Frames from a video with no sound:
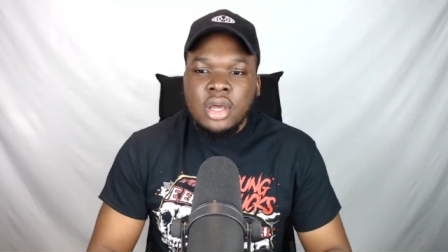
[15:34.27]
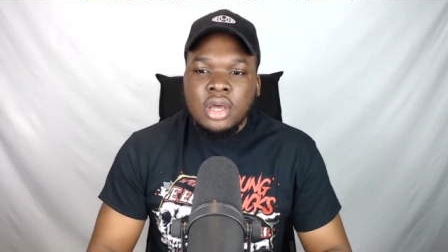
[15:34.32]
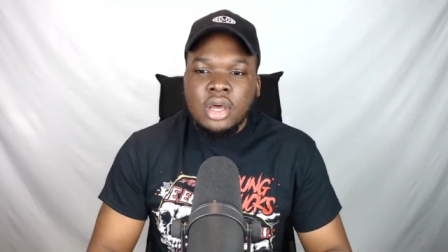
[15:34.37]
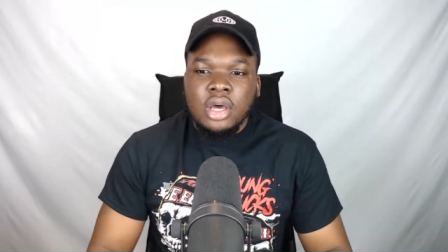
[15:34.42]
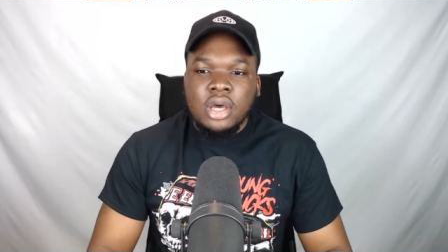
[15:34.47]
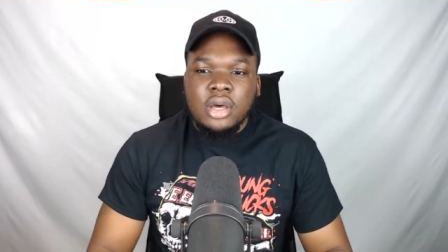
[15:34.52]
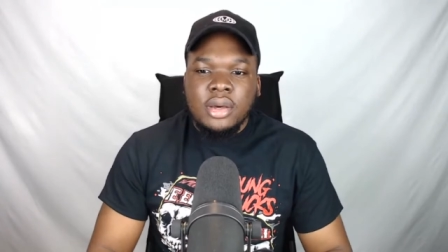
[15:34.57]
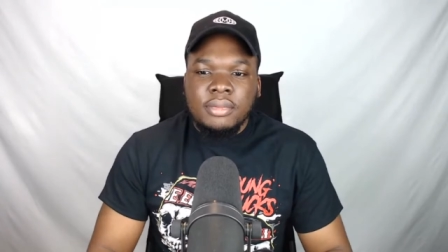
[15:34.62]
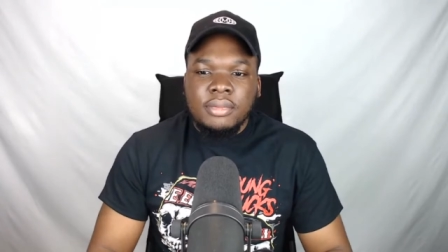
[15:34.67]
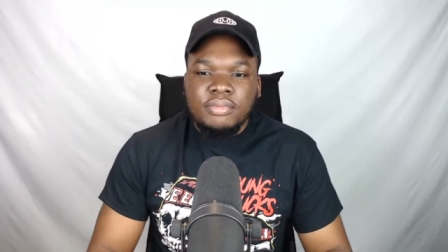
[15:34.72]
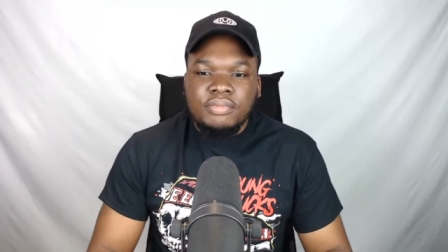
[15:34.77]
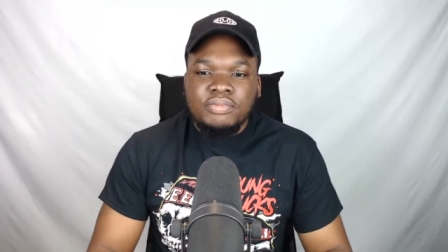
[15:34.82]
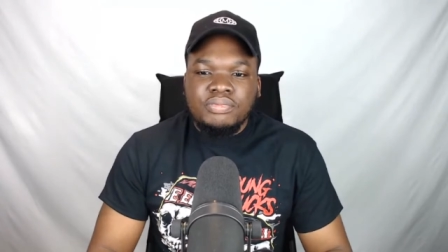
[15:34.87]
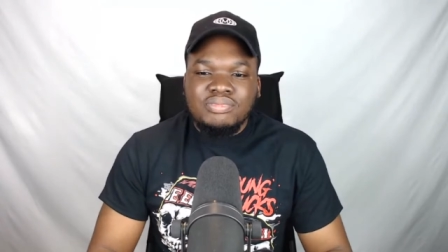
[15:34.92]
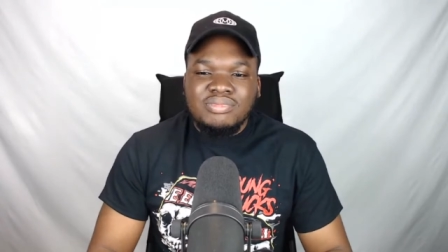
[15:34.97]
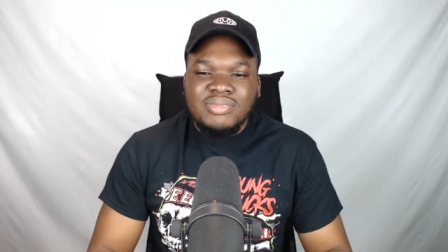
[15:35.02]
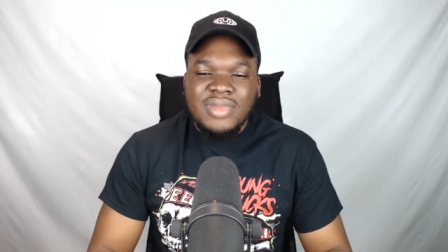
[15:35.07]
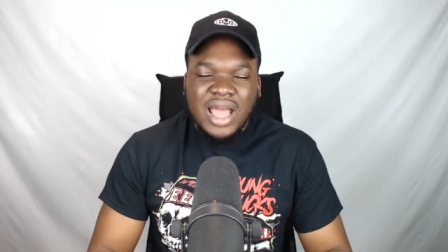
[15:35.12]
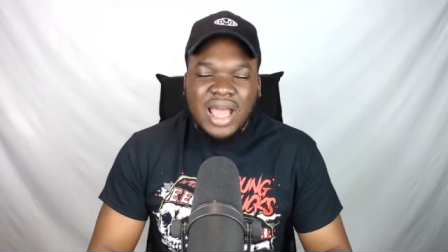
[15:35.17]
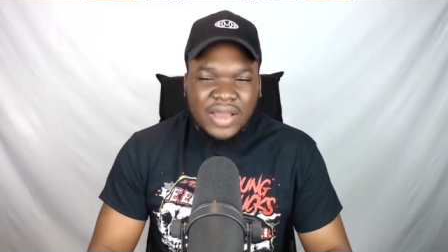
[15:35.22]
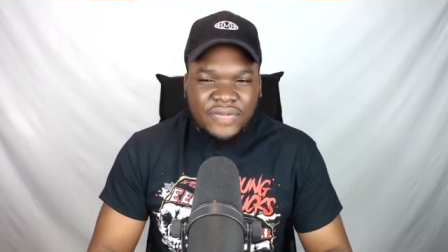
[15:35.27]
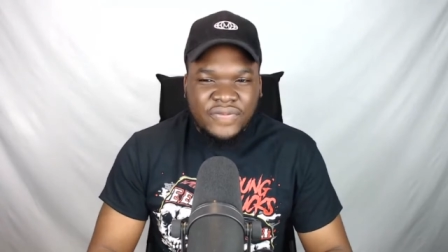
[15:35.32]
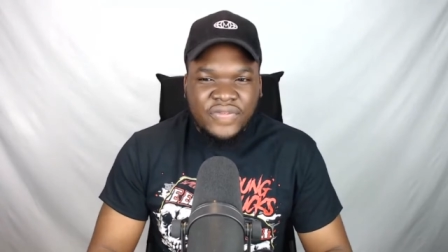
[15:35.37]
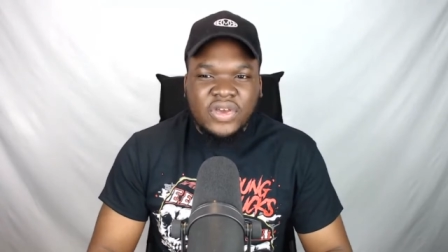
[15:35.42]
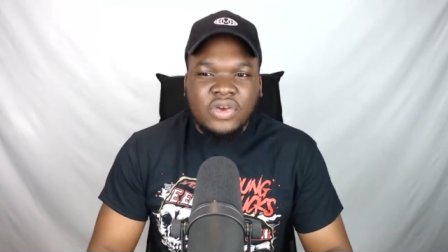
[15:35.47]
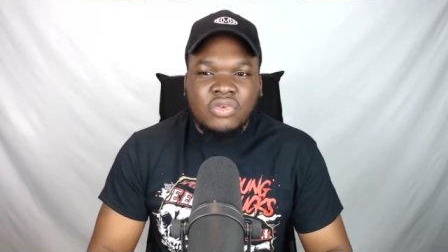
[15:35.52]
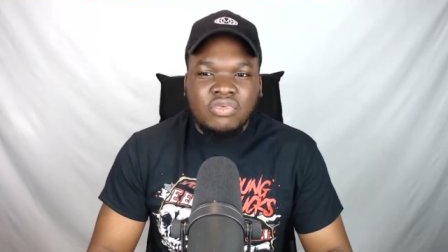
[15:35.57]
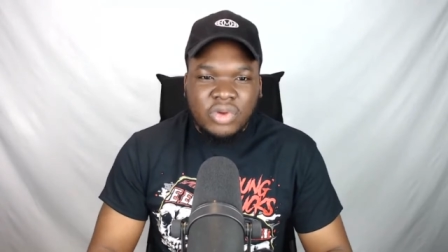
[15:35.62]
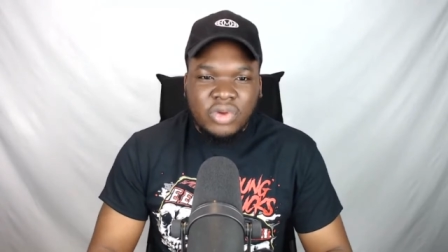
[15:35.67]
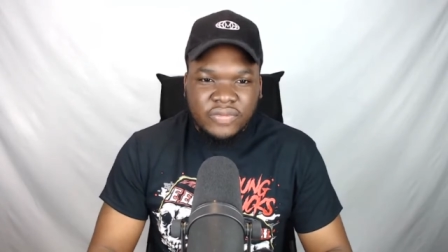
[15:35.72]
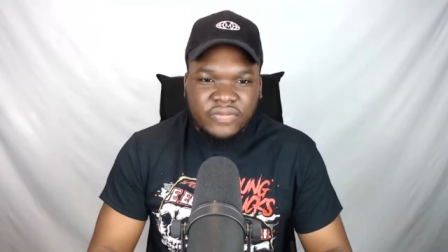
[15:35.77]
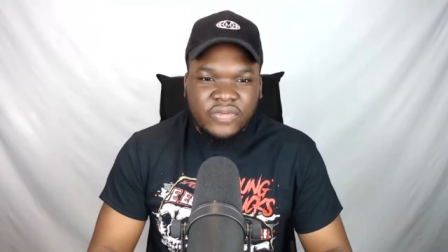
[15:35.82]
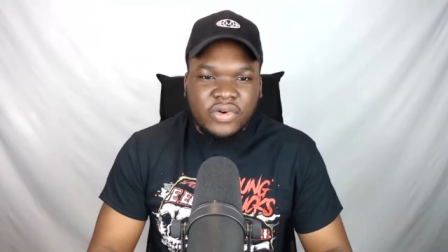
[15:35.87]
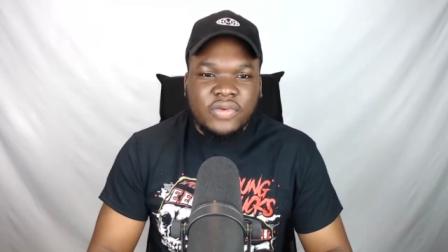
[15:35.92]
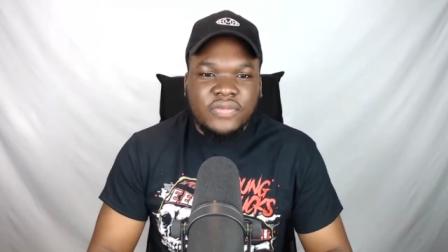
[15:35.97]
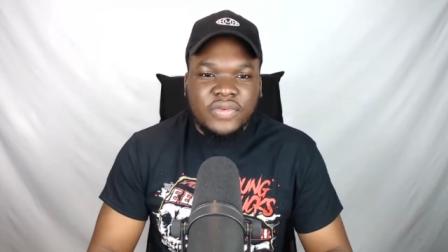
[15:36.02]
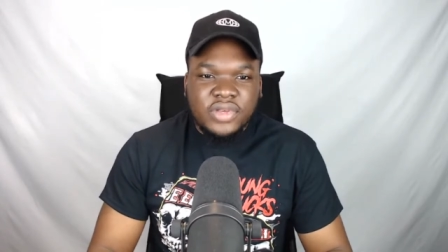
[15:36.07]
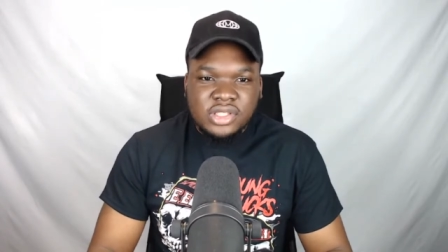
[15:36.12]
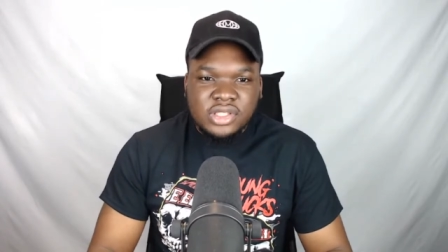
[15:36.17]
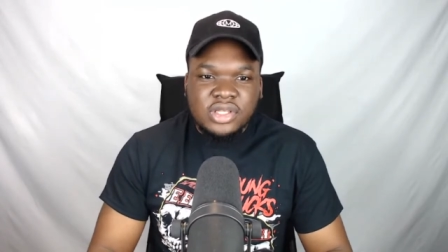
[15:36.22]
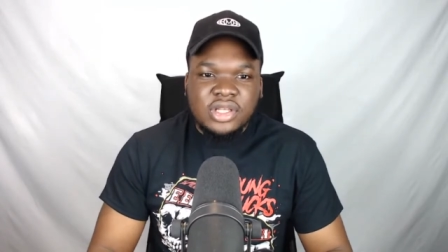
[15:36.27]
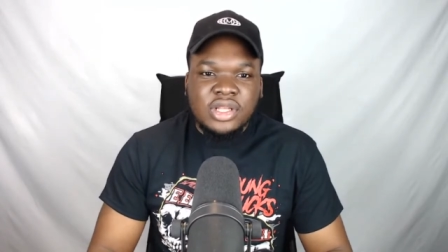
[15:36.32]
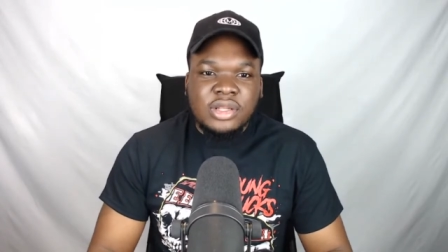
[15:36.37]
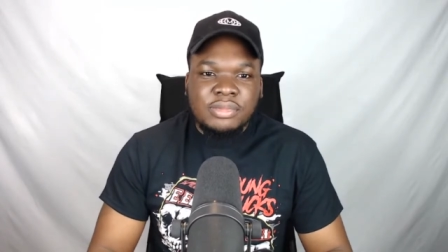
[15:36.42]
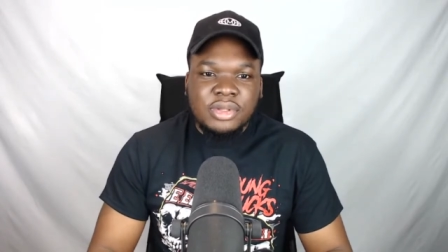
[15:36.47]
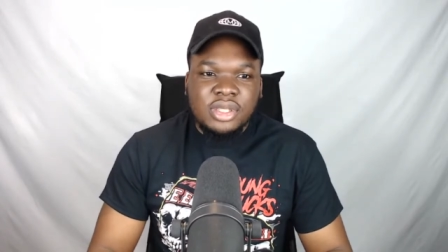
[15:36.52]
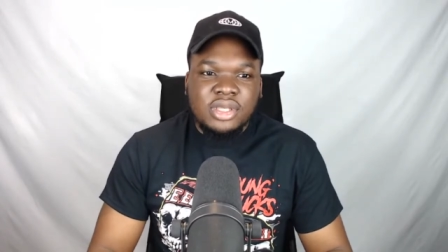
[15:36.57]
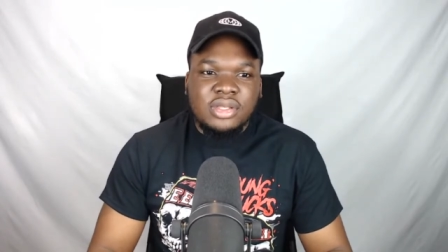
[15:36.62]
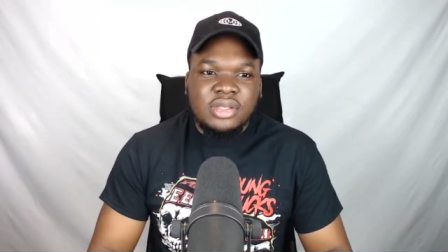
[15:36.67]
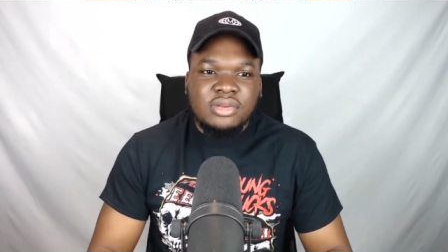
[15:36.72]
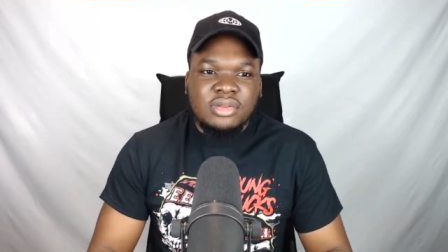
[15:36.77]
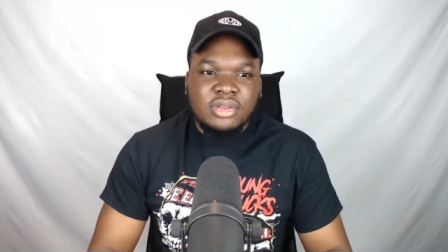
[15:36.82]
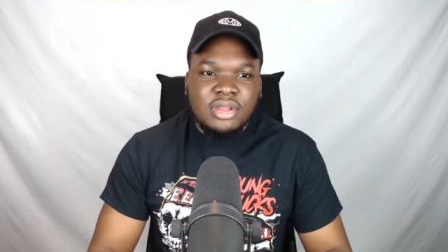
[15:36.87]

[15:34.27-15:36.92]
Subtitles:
I think Red Velvet is going to be